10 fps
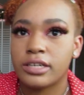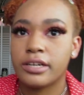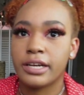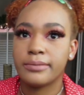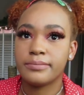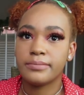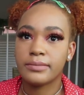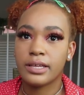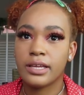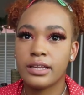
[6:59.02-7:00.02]
Okay, a
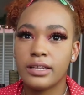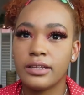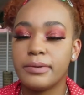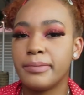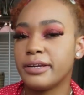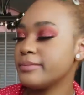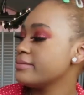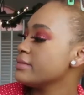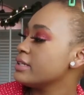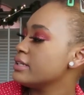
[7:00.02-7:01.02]
little bit better.
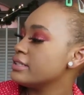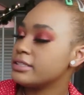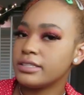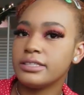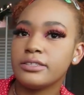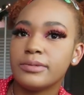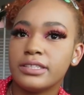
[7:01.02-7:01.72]
So these are